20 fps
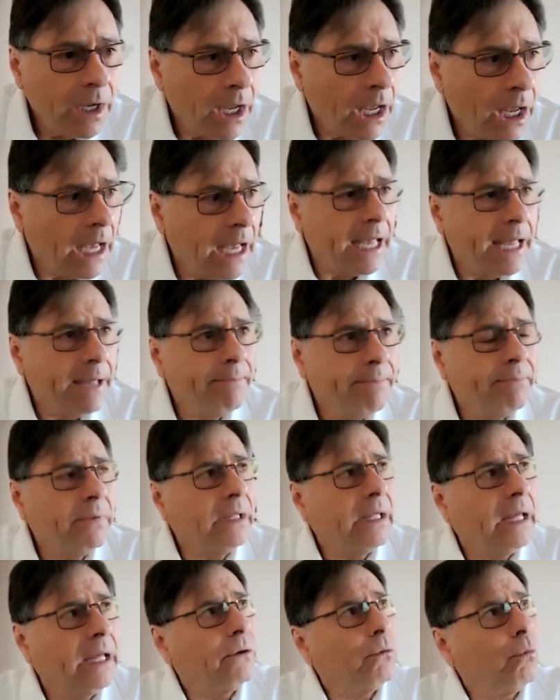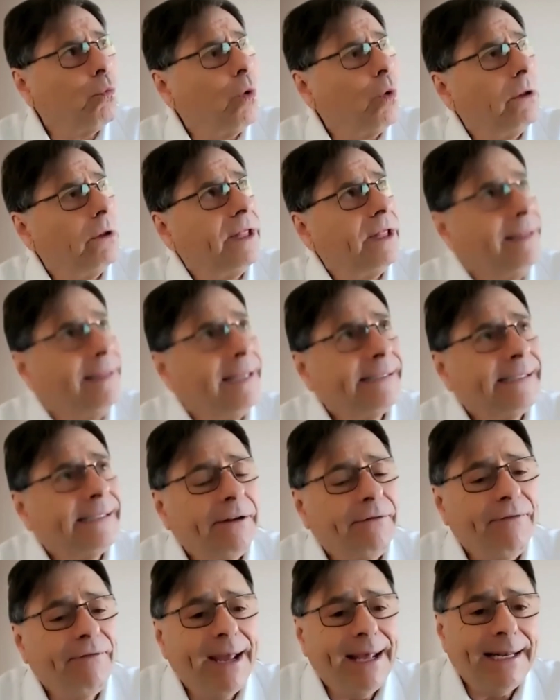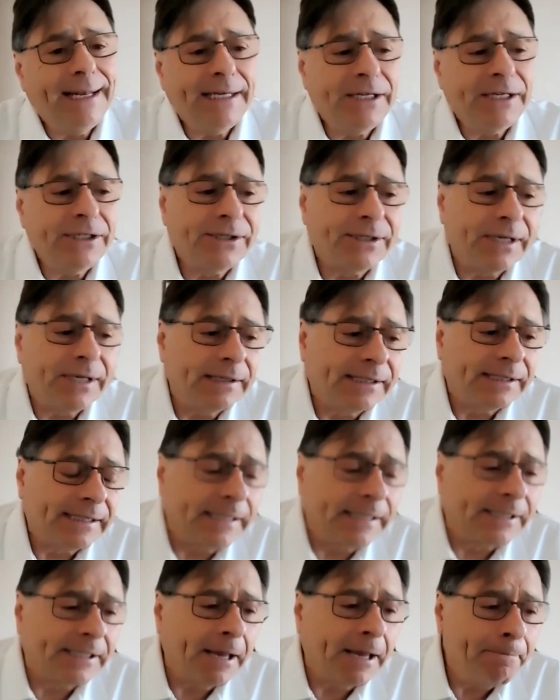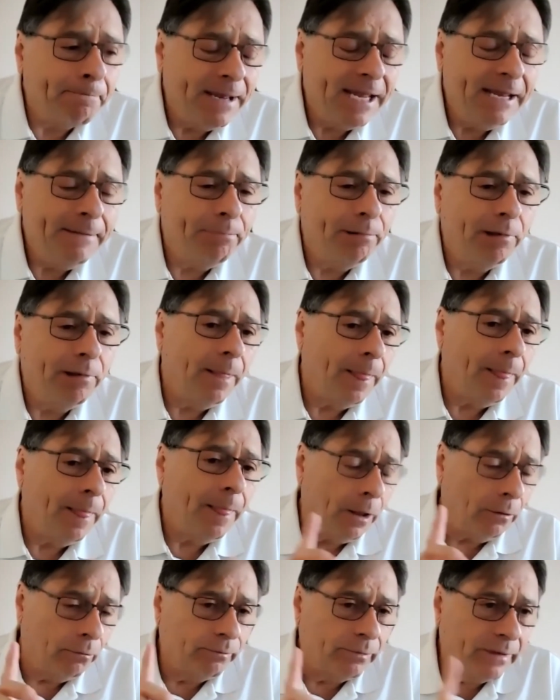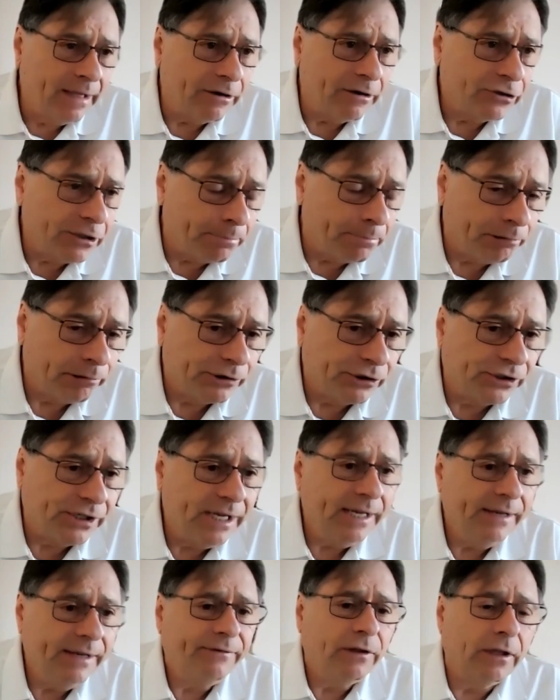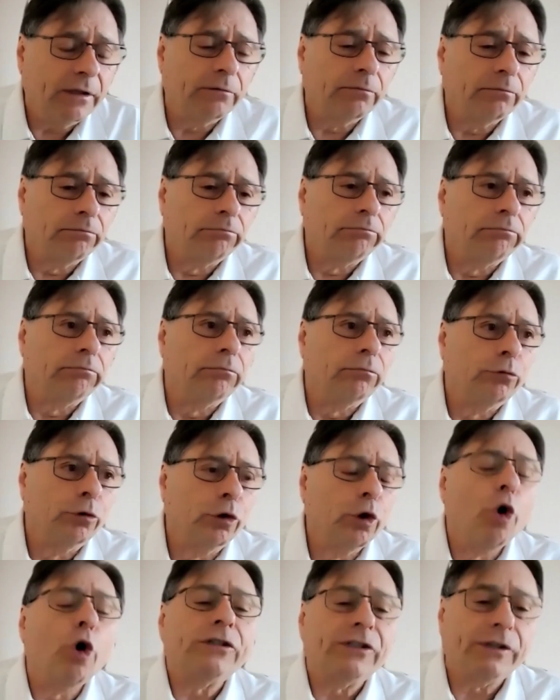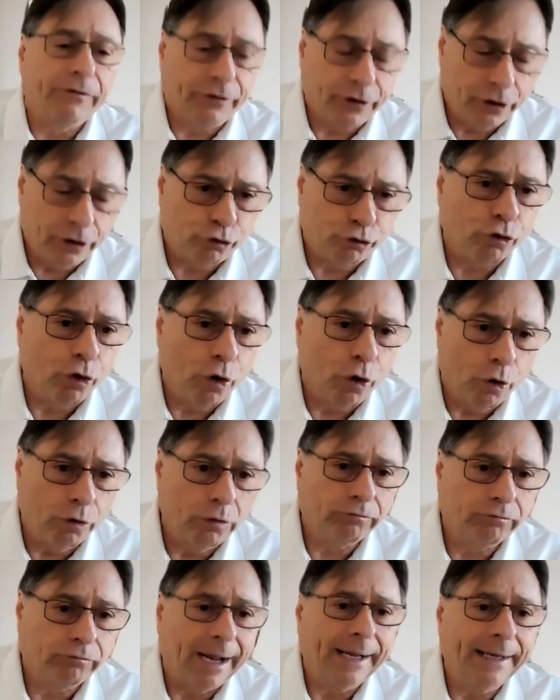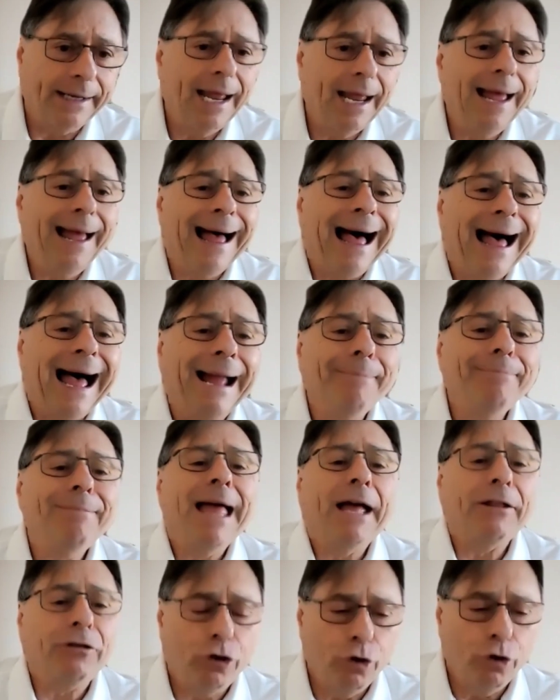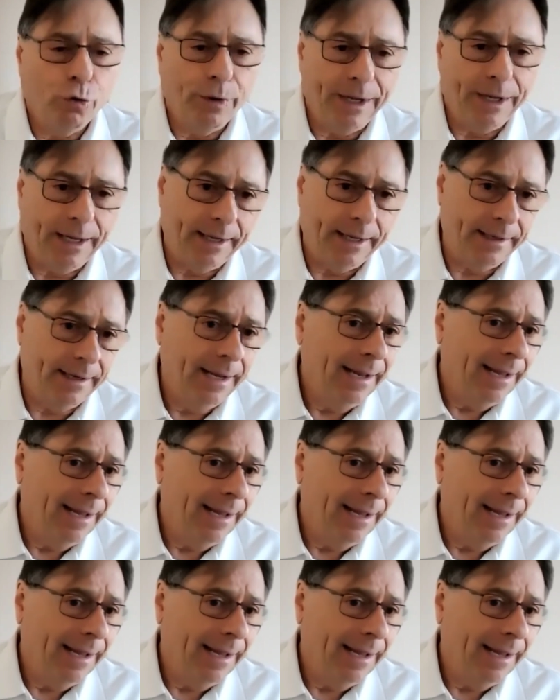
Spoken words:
The disadvantages, some people, there's a perceived loss of control, right? I'm not doing it.